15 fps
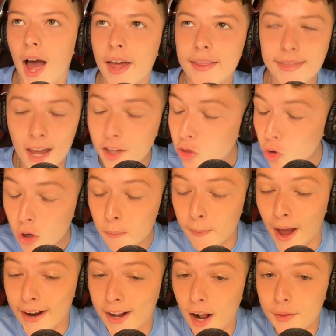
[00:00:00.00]
They threw him
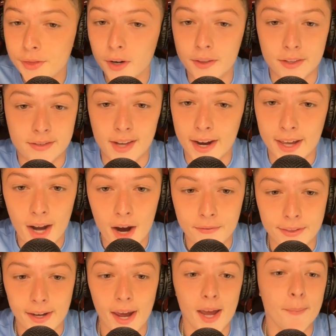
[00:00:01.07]
back out there in the second half of
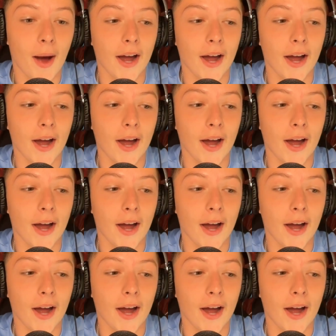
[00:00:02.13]
the game.